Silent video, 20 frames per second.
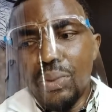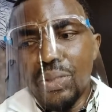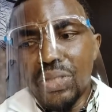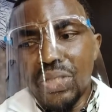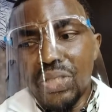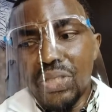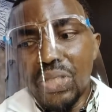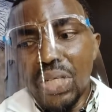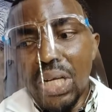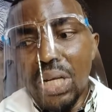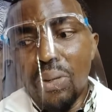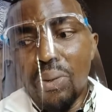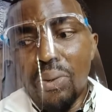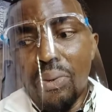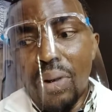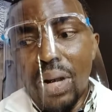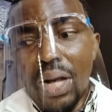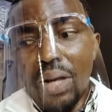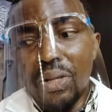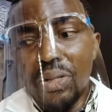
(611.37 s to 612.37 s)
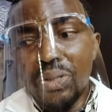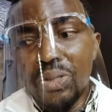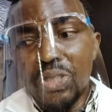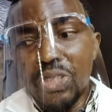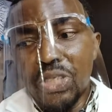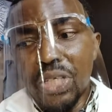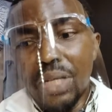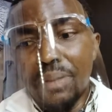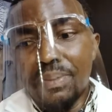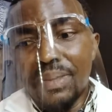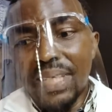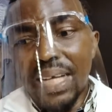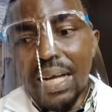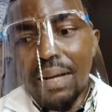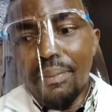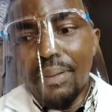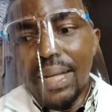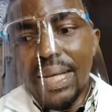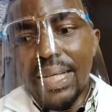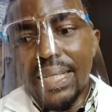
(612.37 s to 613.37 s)
which is a yellow round-shaped
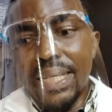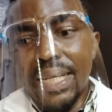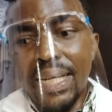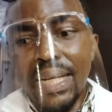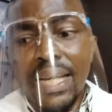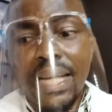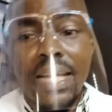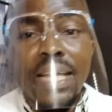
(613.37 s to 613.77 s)
tablet